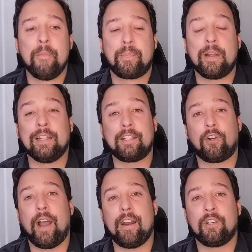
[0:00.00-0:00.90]
But let's
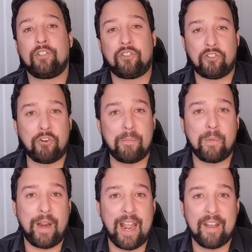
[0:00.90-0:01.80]
go ahead assume that
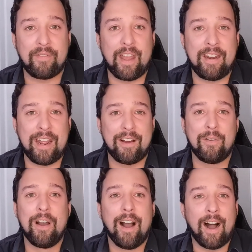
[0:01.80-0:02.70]
we have that
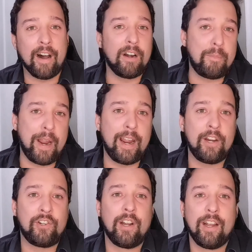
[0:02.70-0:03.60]
now on our
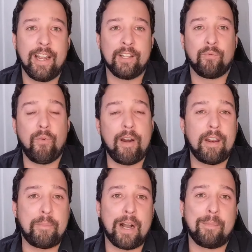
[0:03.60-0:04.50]
page. It's ready
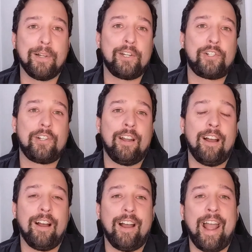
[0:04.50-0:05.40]
to publish.
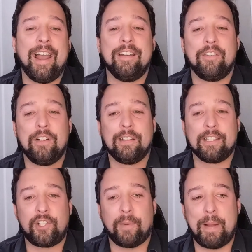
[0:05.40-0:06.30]
Uh, and
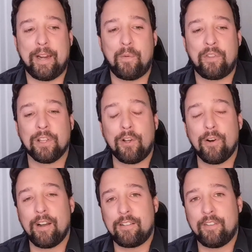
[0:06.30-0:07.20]
let's check back in with
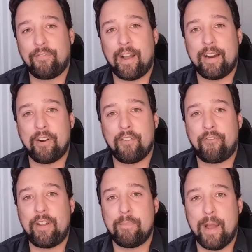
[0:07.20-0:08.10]
Laura to find out her
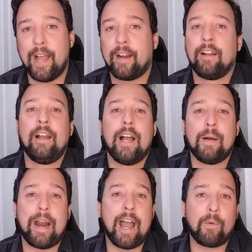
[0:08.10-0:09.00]
feedback
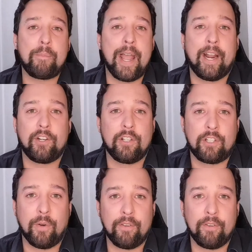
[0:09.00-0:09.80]
about how we package this going